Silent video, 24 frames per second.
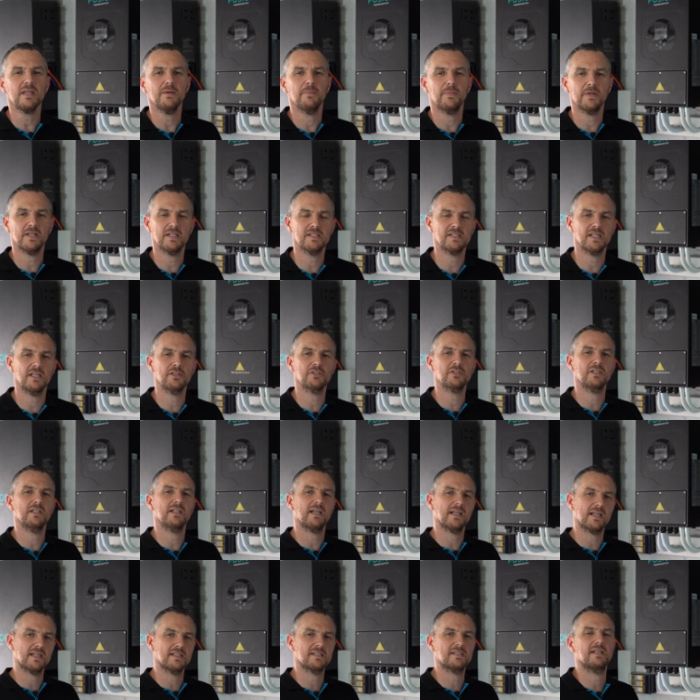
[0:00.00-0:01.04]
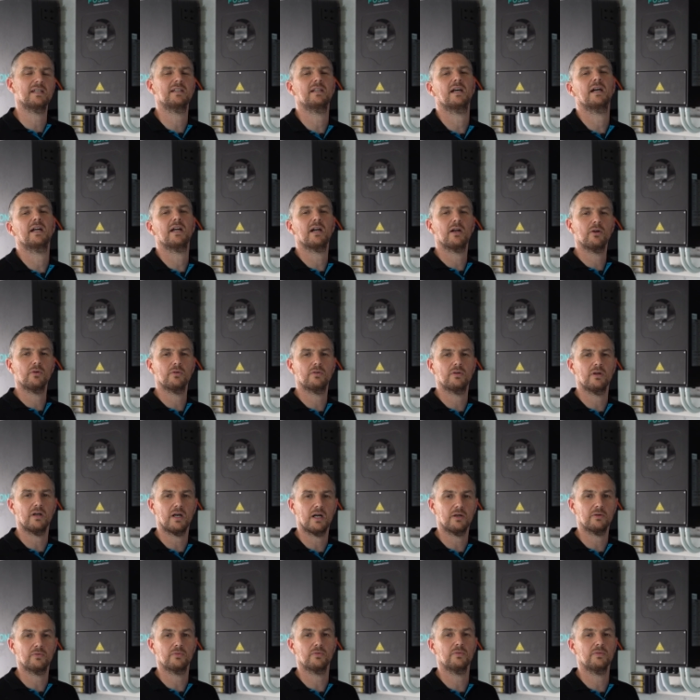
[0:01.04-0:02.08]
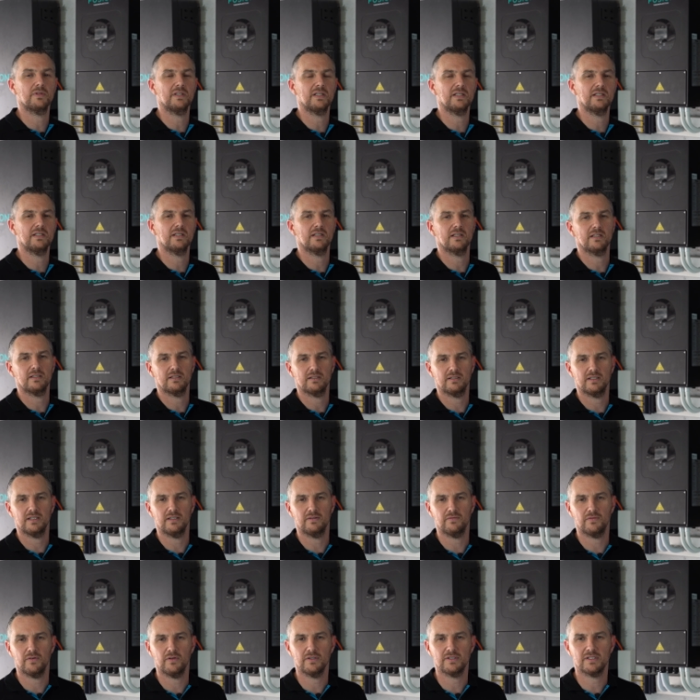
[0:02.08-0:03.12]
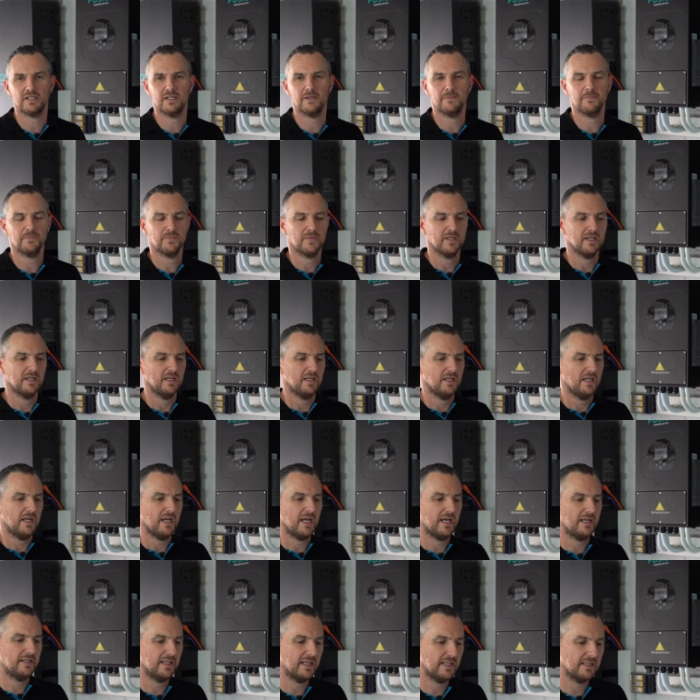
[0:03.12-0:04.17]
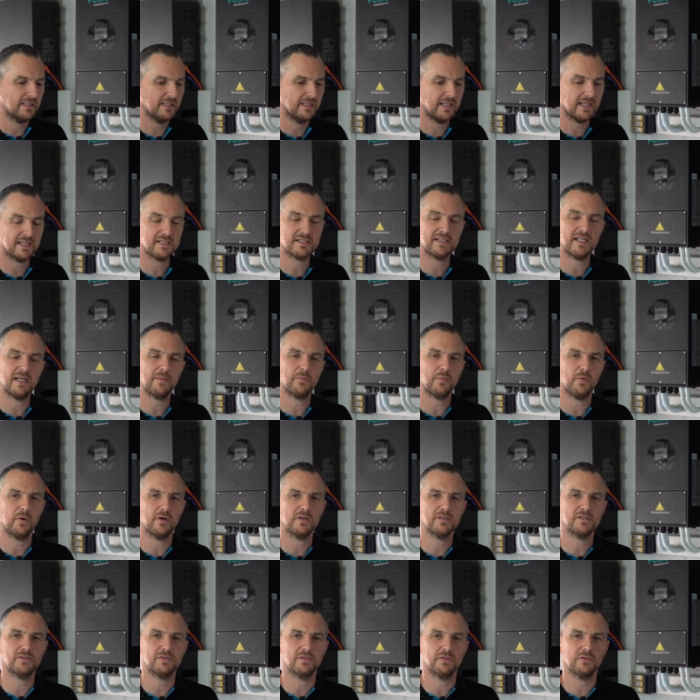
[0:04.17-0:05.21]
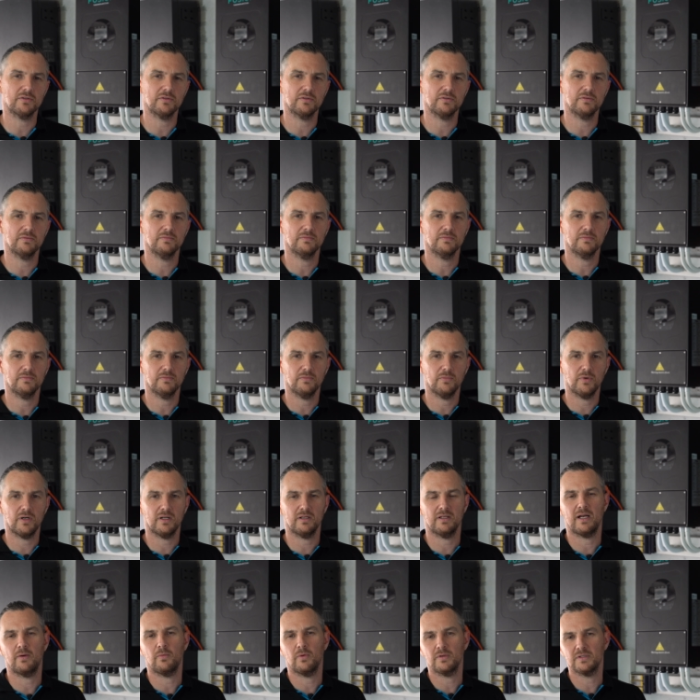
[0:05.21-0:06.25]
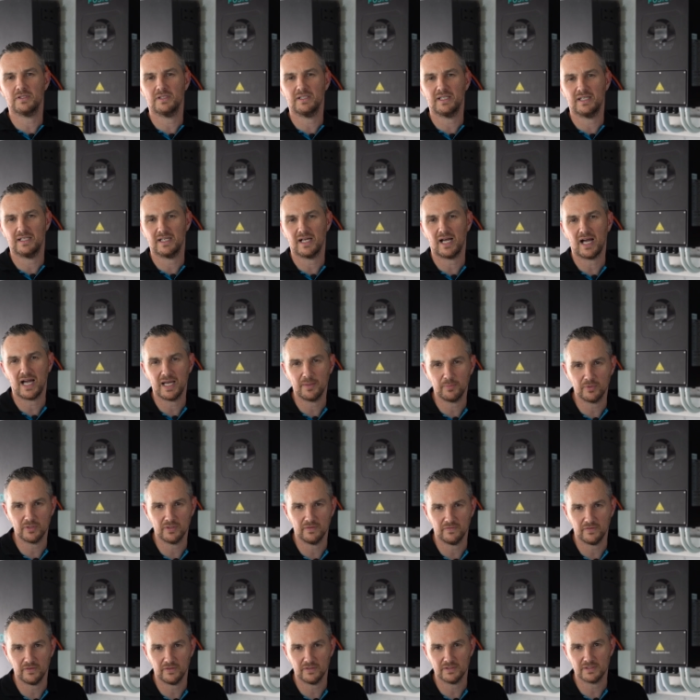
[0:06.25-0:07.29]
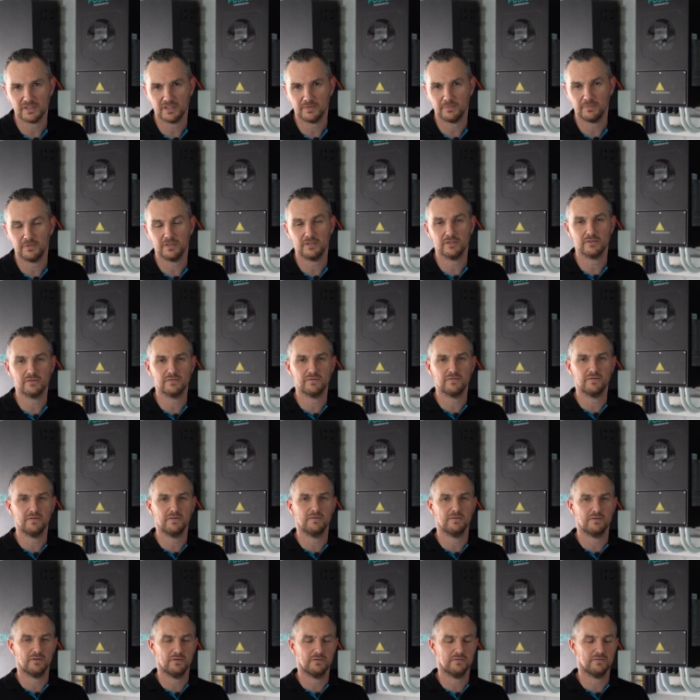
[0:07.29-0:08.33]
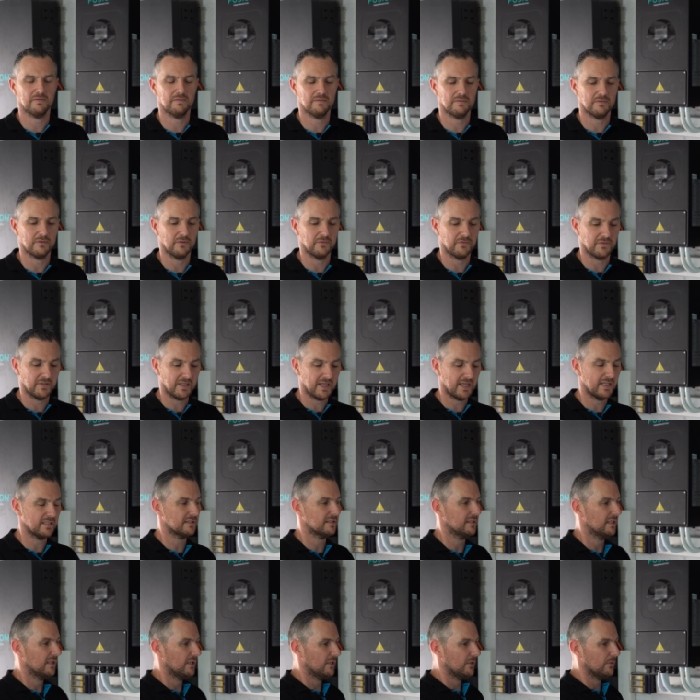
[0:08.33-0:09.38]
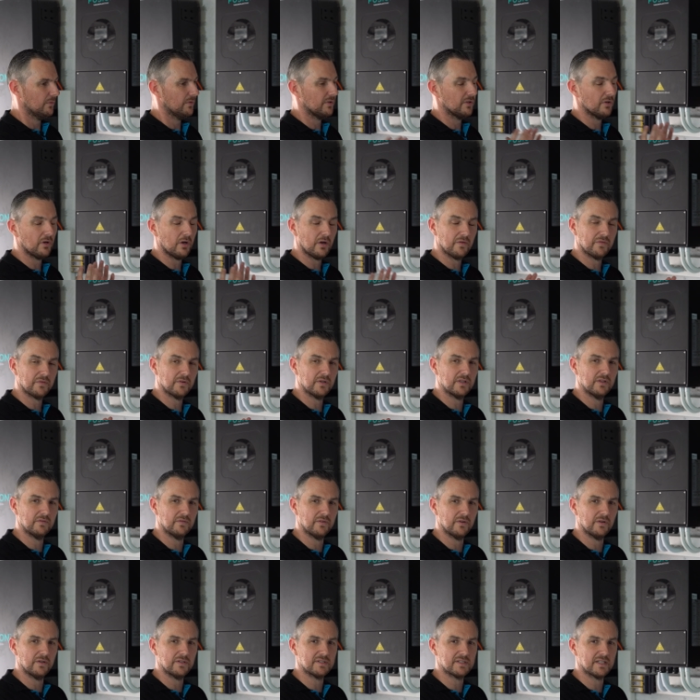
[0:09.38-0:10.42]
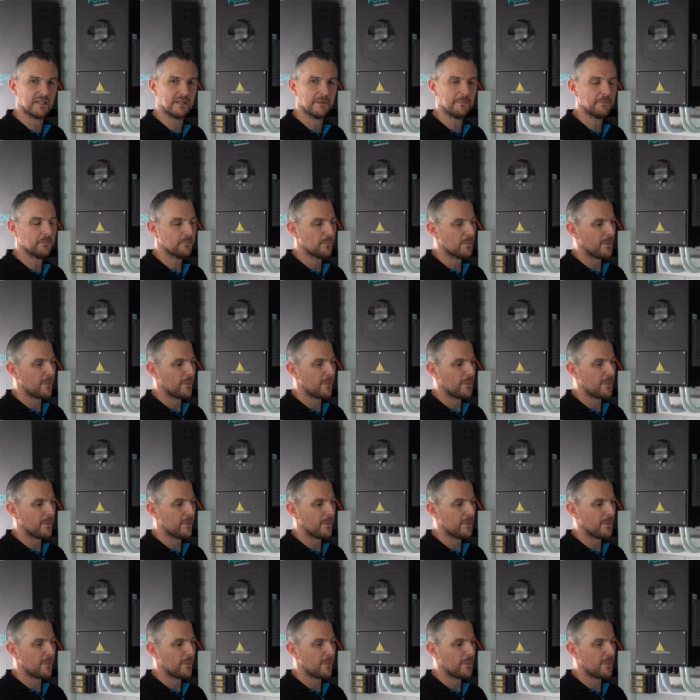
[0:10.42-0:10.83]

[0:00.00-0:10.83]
But essentially, like I said, I outgrew the, uh, the inverter. And then the next step was to, well, I wanted to get a hybrid inverter because don't, don't forget, with the off-grid inverter,